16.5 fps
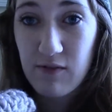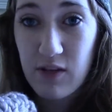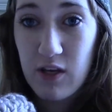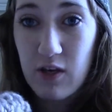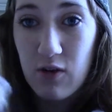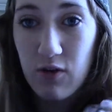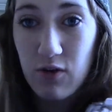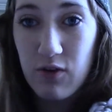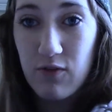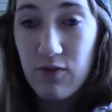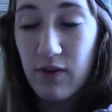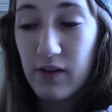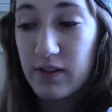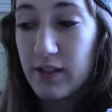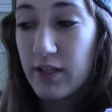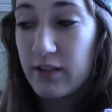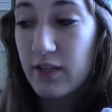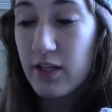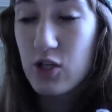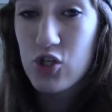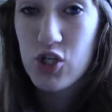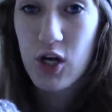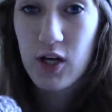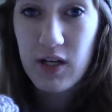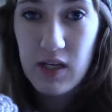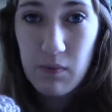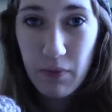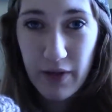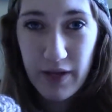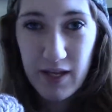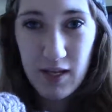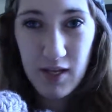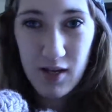Like, you know, you find that like chunky
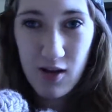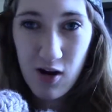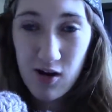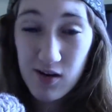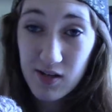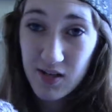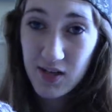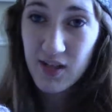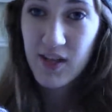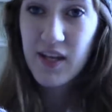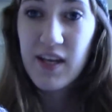blanket yarn